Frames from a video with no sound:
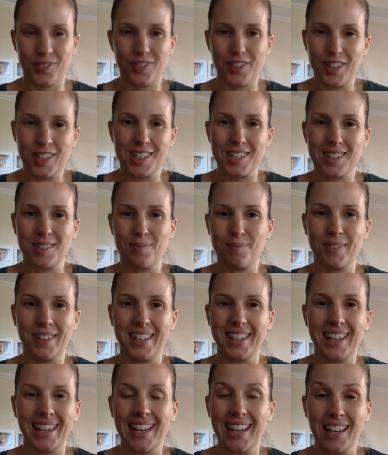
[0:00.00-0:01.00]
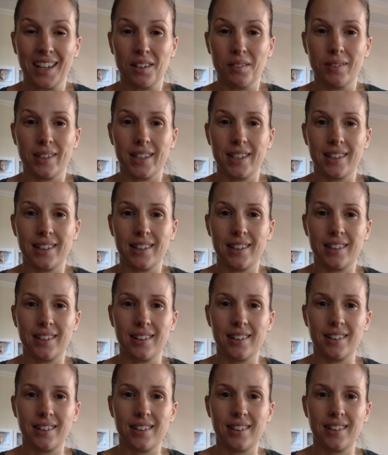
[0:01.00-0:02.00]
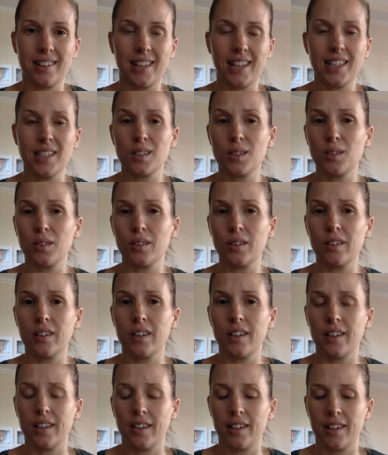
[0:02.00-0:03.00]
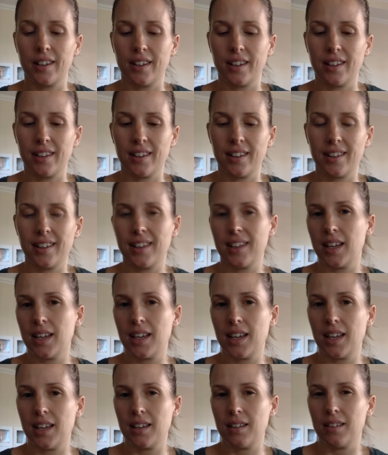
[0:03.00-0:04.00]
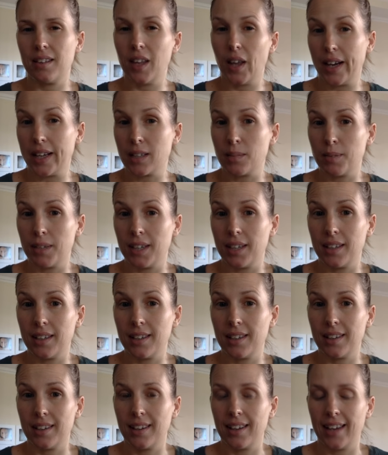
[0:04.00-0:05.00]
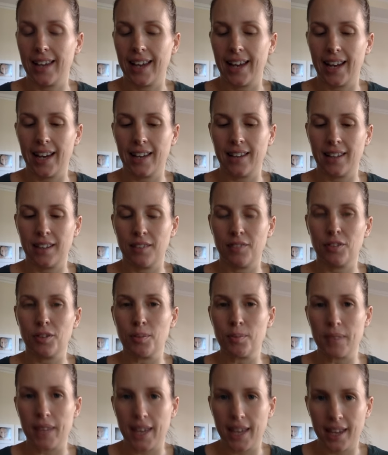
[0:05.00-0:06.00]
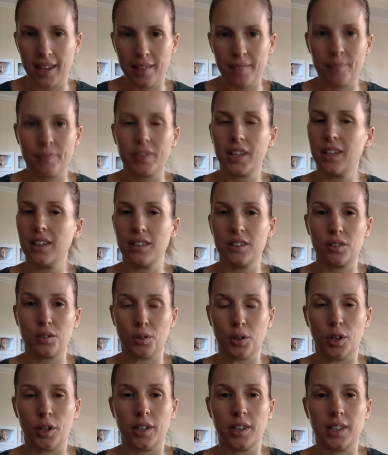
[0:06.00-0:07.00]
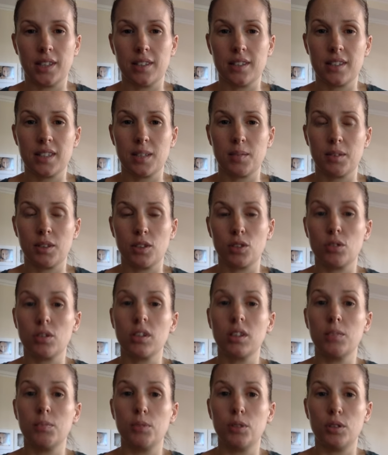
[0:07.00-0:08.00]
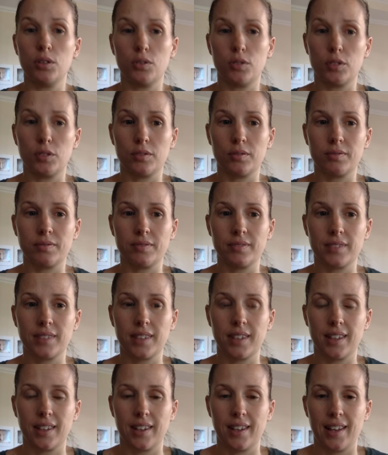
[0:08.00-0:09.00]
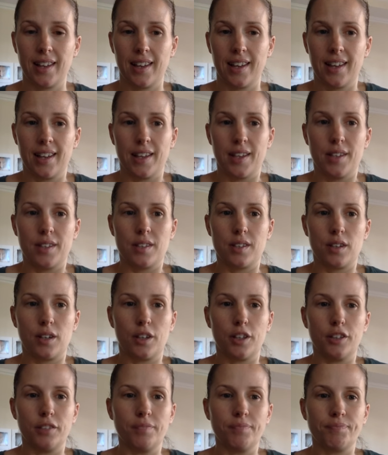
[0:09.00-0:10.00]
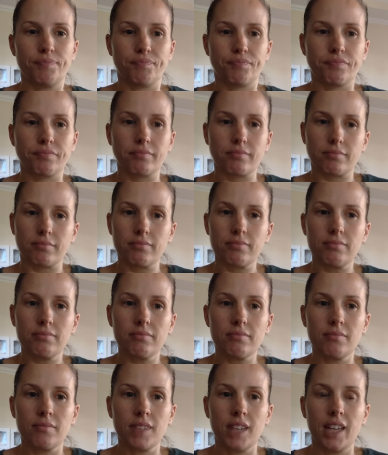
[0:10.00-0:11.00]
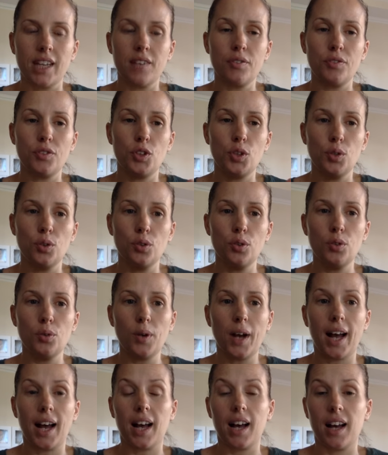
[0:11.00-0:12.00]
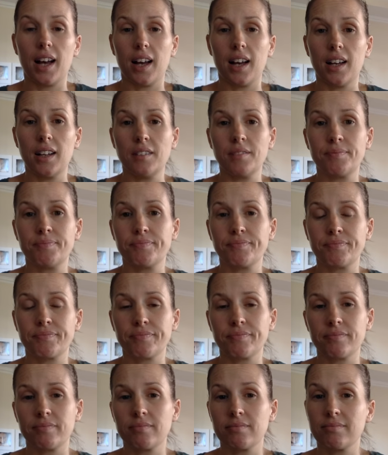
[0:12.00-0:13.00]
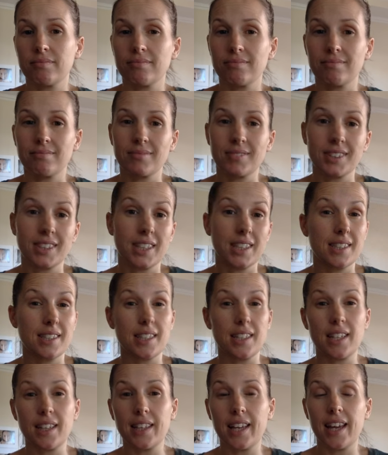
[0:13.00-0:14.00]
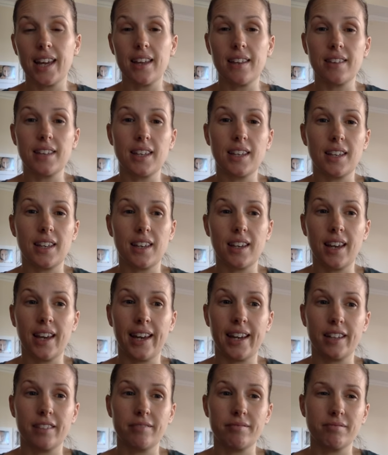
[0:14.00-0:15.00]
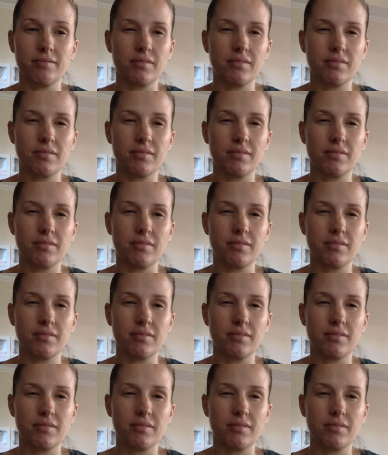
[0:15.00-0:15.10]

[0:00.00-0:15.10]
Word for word: first beginning of it, they saw that they liked me. And then from there, it has grown into something truly beautiful. So if you are sitting there thinking, hey,